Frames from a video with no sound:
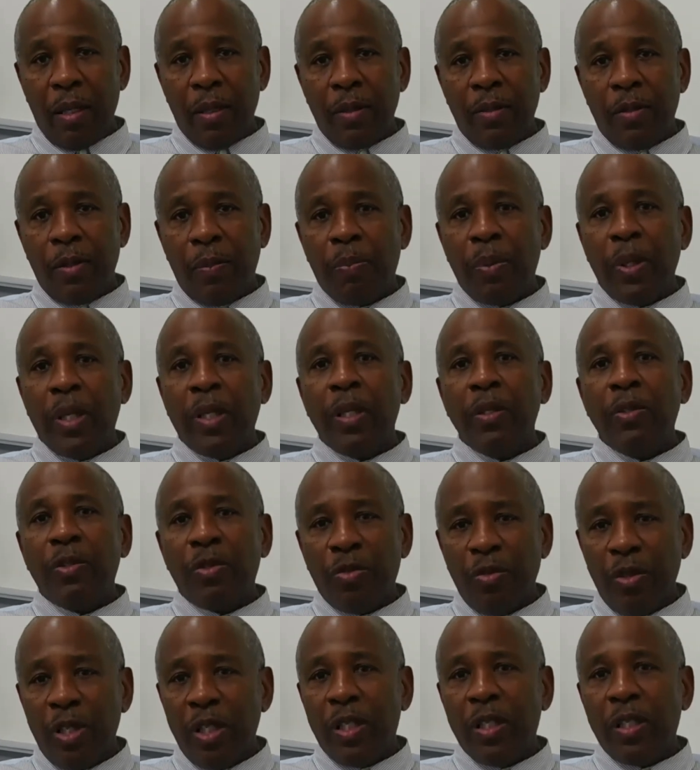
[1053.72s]
to be
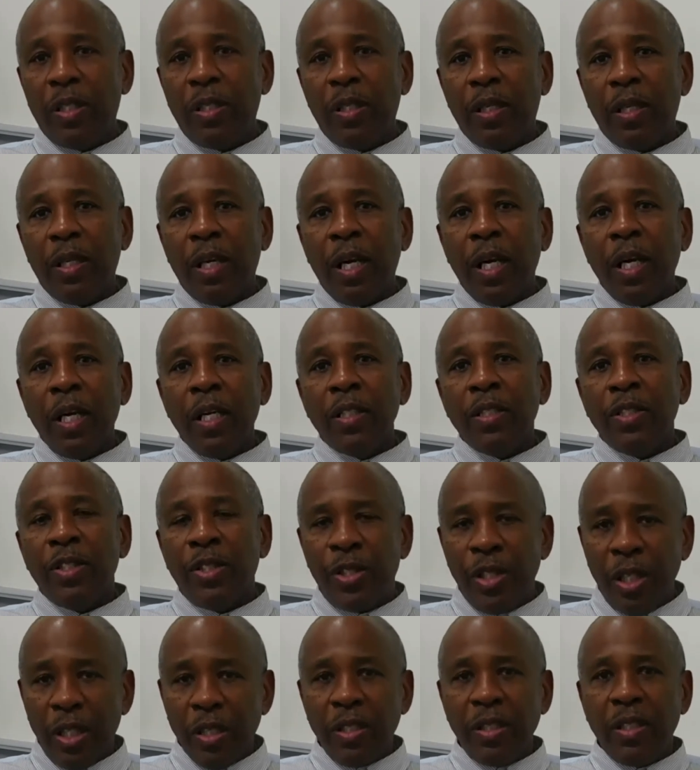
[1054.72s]
treated
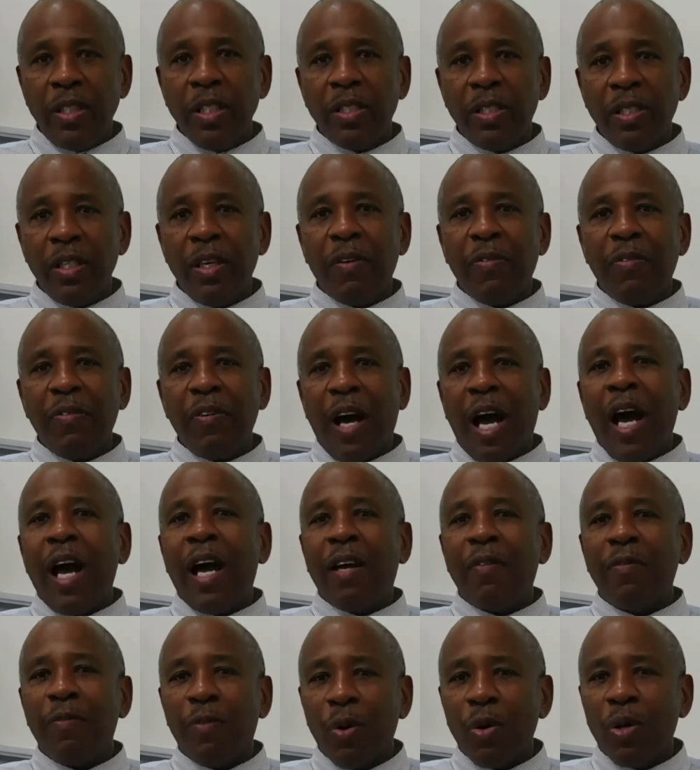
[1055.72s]
just as if
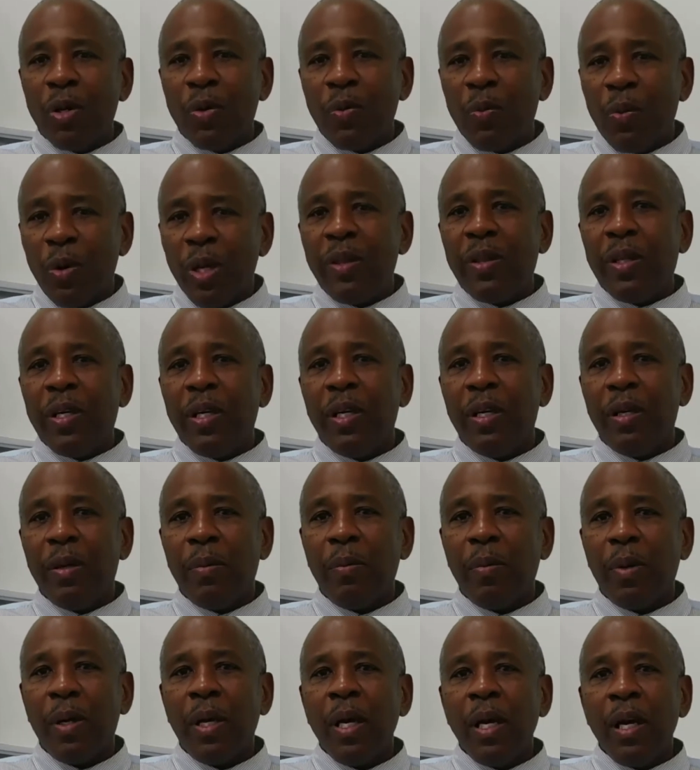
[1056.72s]
I voted with
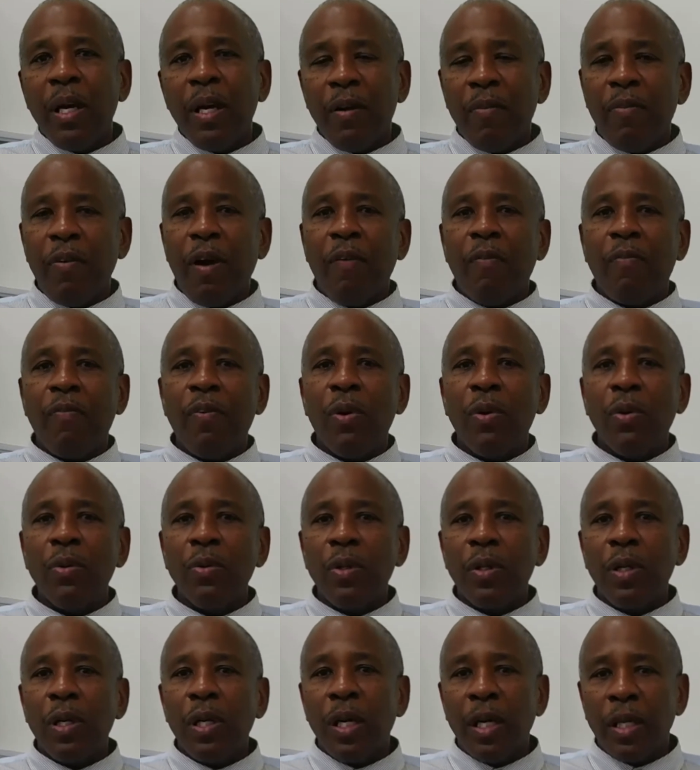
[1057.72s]
him if I
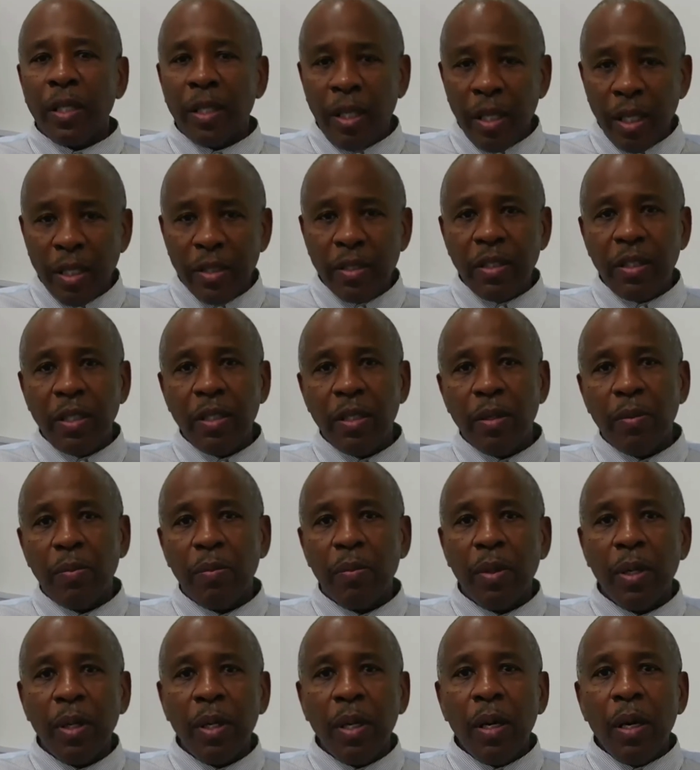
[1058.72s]
vote against him.
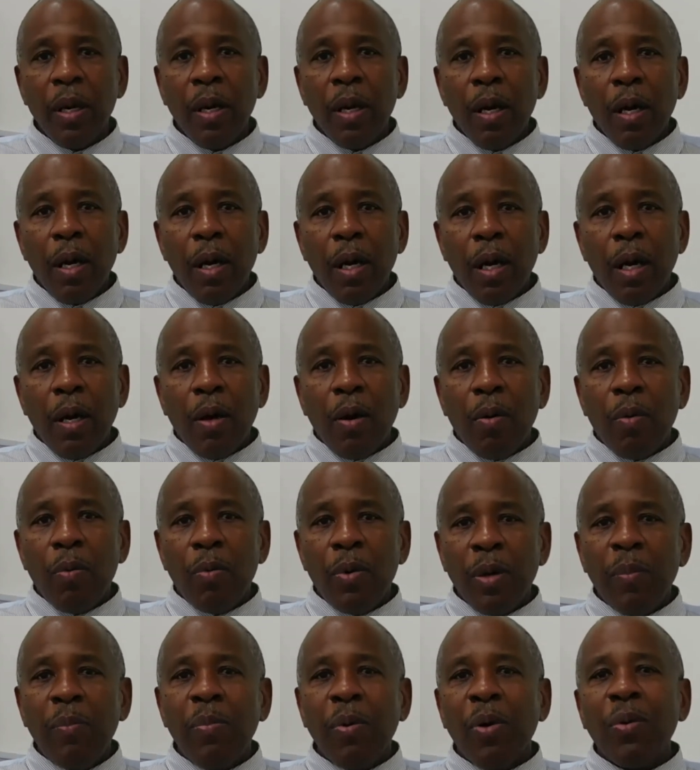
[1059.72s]

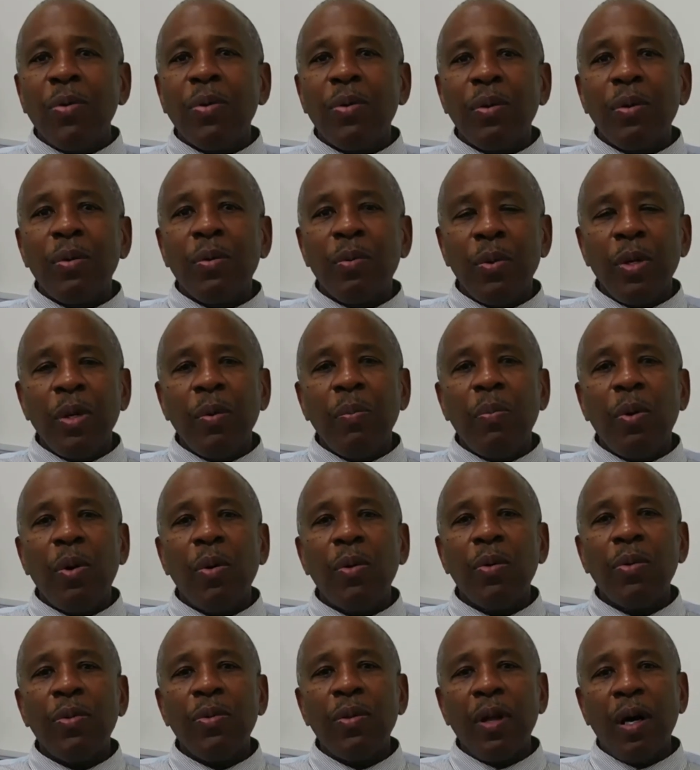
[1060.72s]
We are
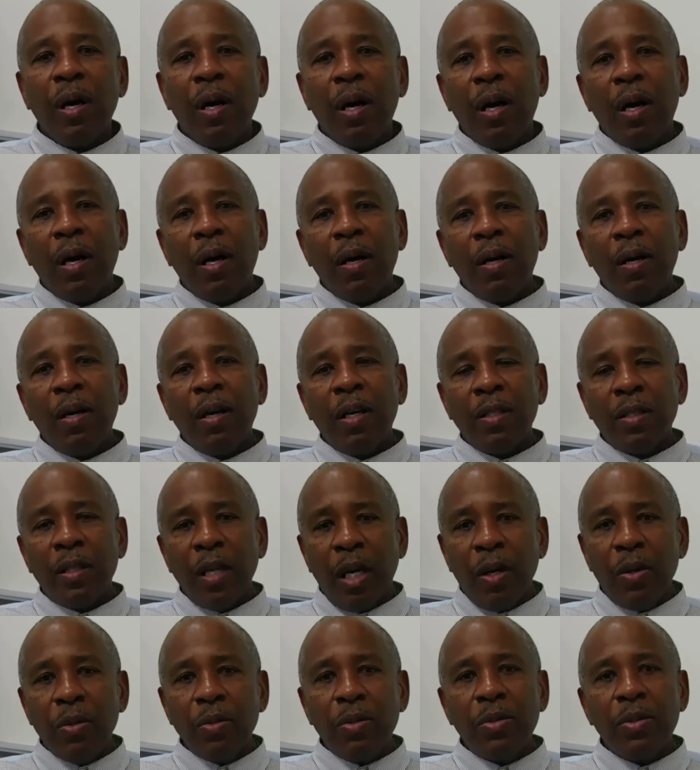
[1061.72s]
both
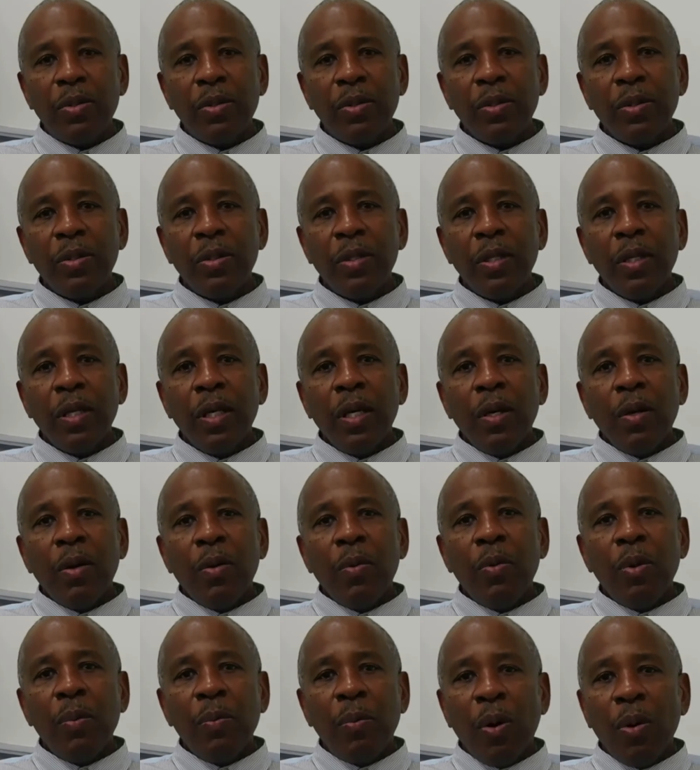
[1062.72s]
adults.
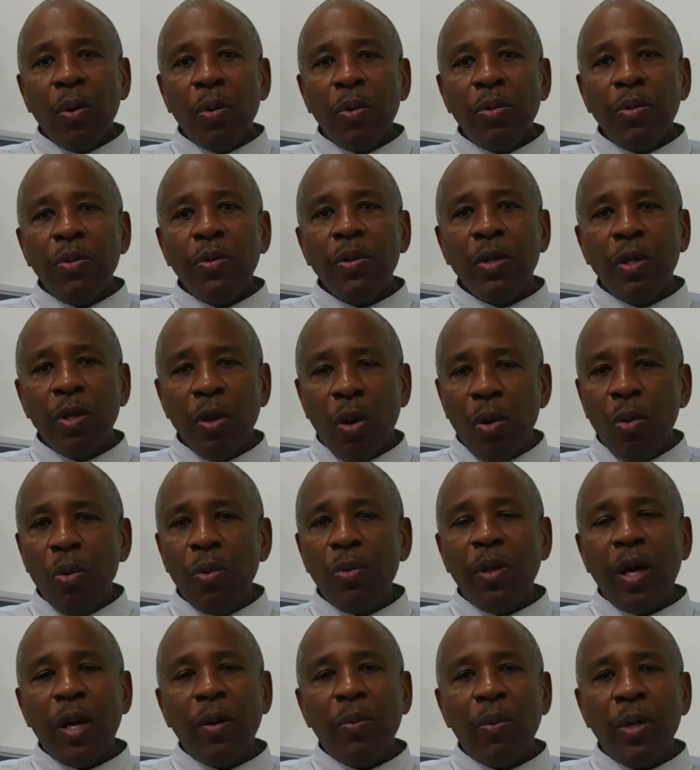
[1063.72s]
We both
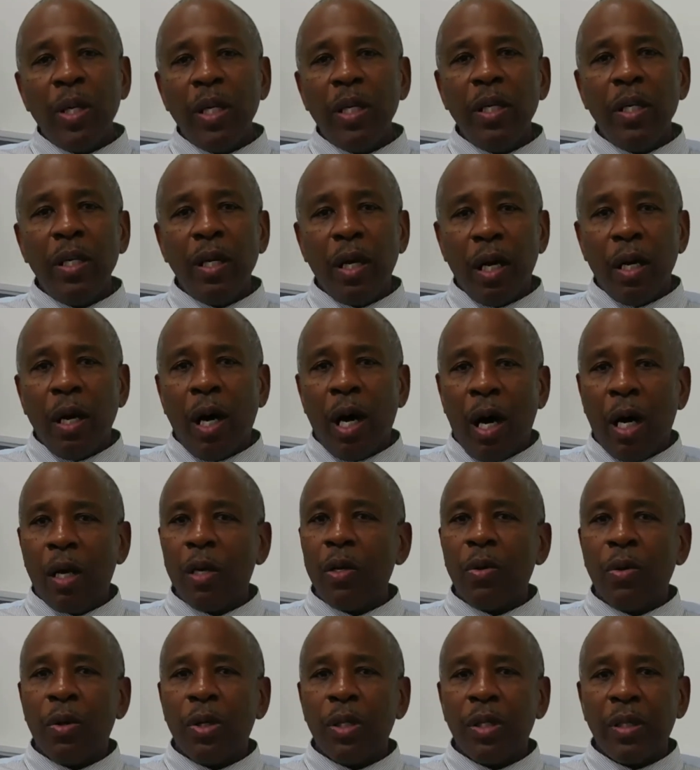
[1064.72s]
know that we
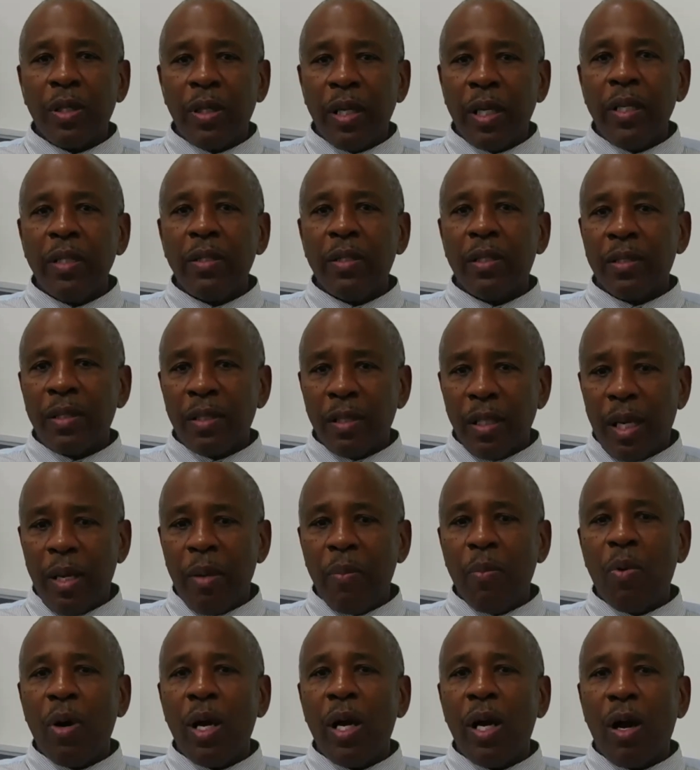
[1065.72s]
aren't going to think the
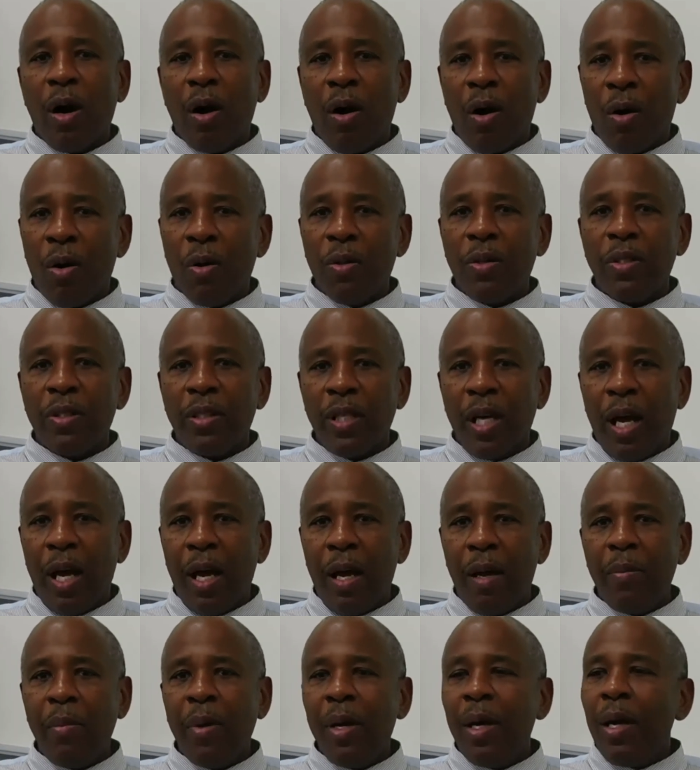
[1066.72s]
same way all the
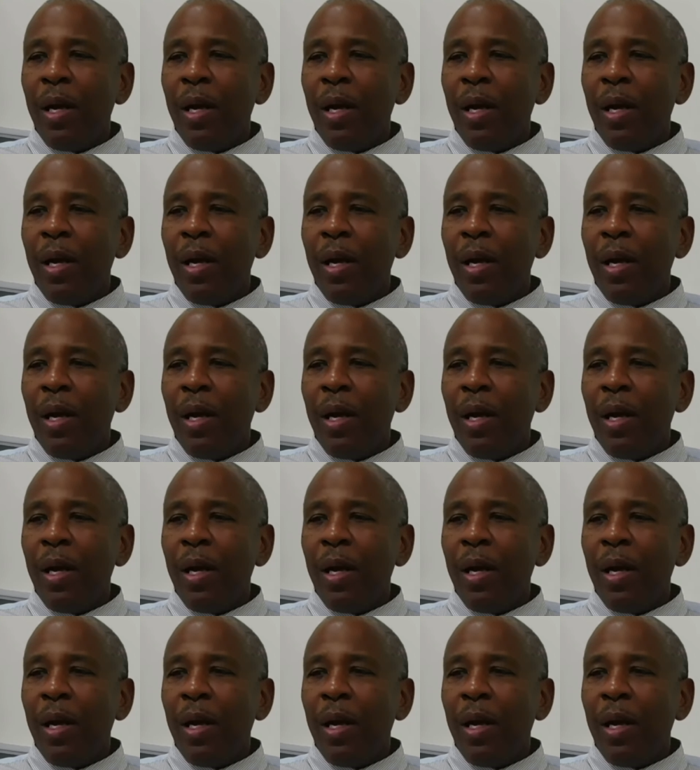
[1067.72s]
time.